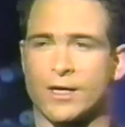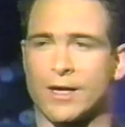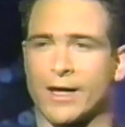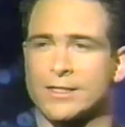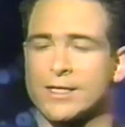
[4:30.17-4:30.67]
in
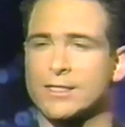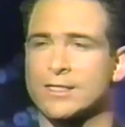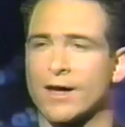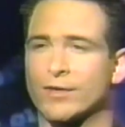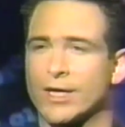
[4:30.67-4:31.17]

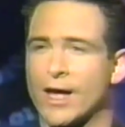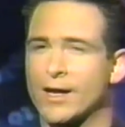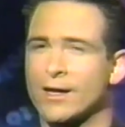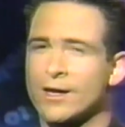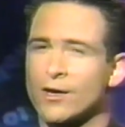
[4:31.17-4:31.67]
1978.
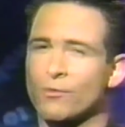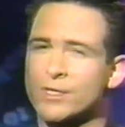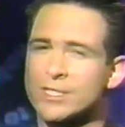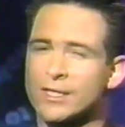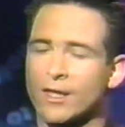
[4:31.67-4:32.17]
Yeah. We
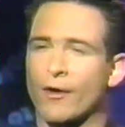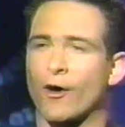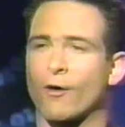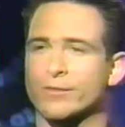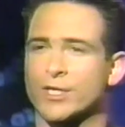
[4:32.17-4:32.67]
see Larry
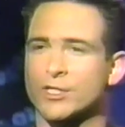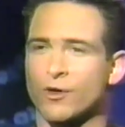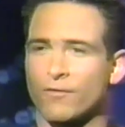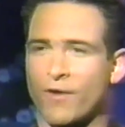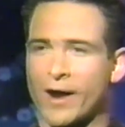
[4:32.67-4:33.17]
Holmes. He's
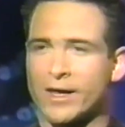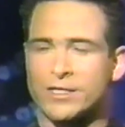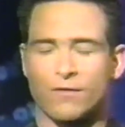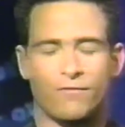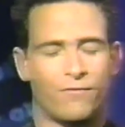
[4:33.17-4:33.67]
still fighting.
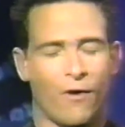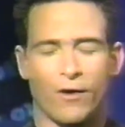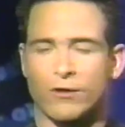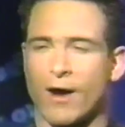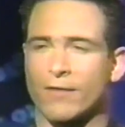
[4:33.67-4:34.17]
He's a
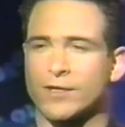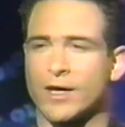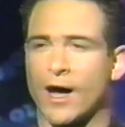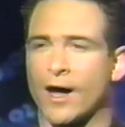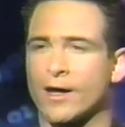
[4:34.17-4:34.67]
very crafty
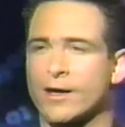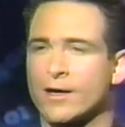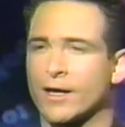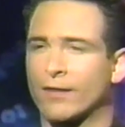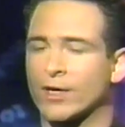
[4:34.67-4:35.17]
guy,
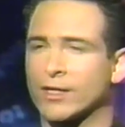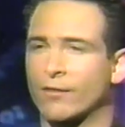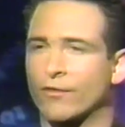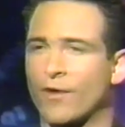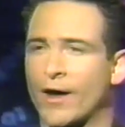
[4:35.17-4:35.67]
yeah. kind of a
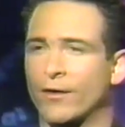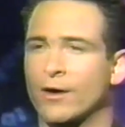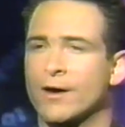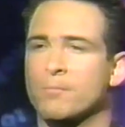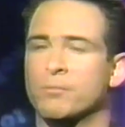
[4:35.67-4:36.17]
clever fighter.
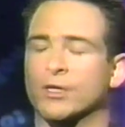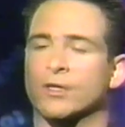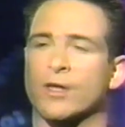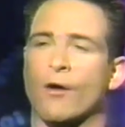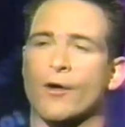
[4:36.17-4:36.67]
But
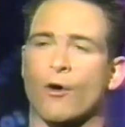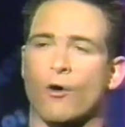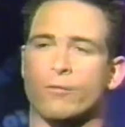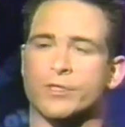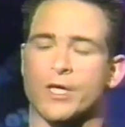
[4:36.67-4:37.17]
Larry
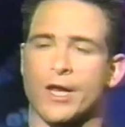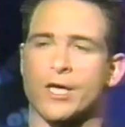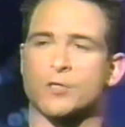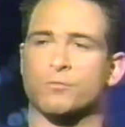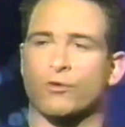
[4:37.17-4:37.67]
Holmes in
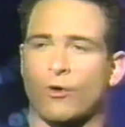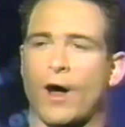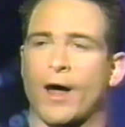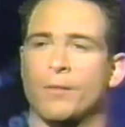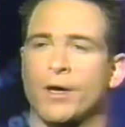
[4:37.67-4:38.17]
his
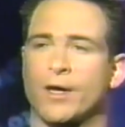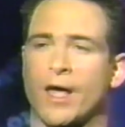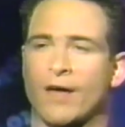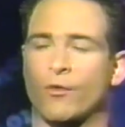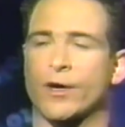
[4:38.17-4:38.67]
prime,
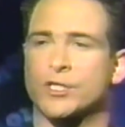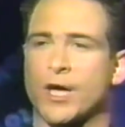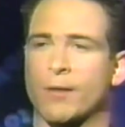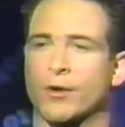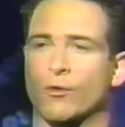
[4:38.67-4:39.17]
heavyweight
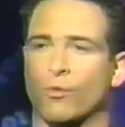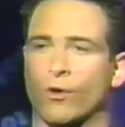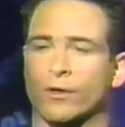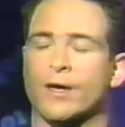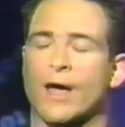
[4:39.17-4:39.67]
champion of the
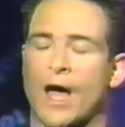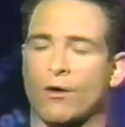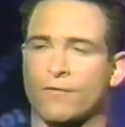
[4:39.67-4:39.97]
world, how